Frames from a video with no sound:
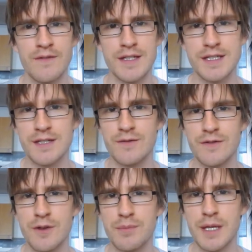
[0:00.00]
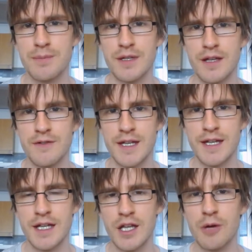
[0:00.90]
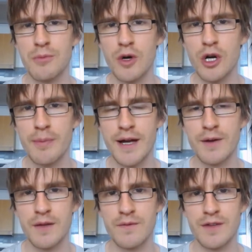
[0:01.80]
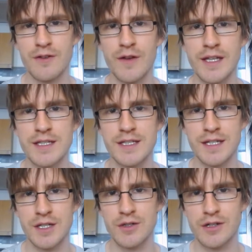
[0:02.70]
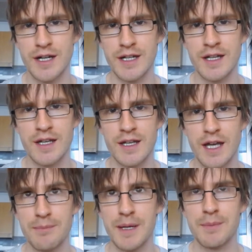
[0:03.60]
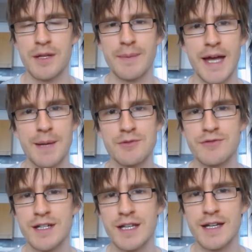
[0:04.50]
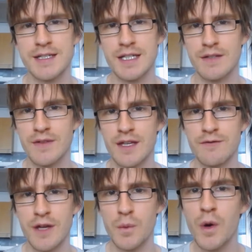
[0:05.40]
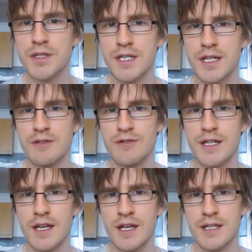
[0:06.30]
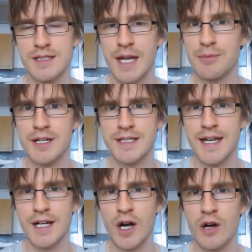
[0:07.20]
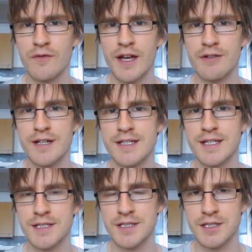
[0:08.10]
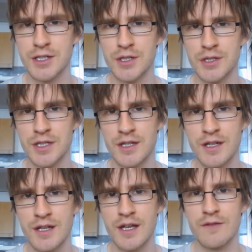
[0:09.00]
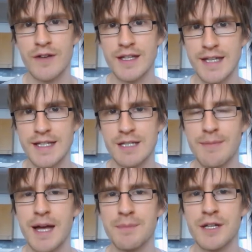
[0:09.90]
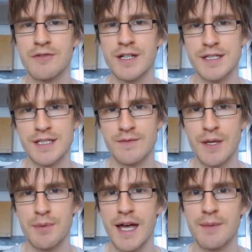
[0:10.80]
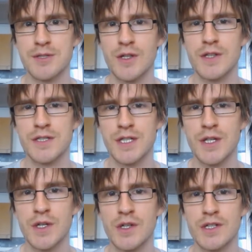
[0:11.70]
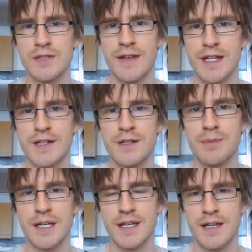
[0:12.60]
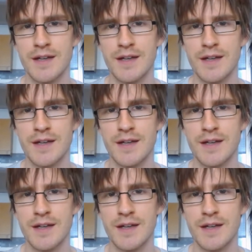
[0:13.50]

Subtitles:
This is something that people are thinking a lot more about given the events in Ukraine, and people are perhaps realizing that if there was a cyber attack on their research institution, their data might be at risk and they're perhaps not secure as they could be.